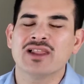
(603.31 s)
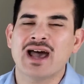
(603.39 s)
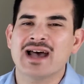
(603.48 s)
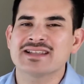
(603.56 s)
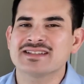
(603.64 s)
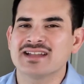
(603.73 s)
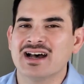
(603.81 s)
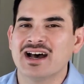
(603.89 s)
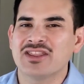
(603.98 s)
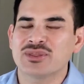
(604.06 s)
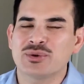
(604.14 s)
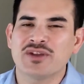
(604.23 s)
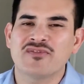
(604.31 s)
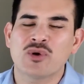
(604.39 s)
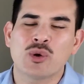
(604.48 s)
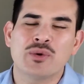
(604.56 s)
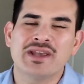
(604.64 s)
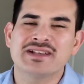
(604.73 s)
last
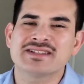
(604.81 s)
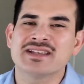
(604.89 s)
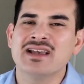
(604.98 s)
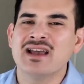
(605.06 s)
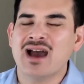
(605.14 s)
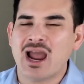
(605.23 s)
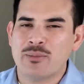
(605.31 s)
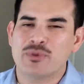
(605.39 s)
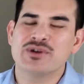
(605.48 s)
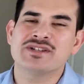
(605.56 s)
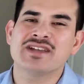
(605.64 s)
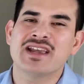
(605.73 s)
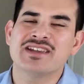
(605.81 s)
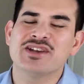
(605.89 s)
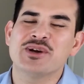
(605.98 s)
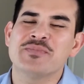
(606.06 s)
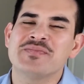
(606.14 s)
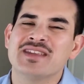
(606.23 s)
3-4 weeks. I appreciate
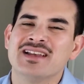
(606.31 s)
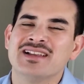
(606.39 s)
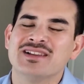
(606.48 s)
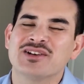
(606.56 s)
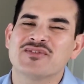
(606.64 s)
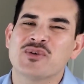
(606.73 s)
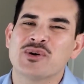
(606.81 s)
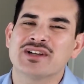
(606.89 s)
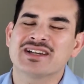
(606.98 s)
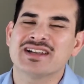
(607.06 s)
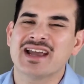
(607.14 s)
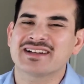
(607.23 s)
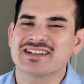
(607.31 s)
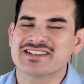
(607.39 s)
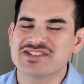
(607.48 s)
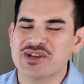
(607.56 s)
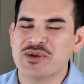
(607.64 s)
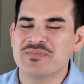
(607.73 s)
you. Look forward to connecting
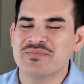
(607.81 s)
soon.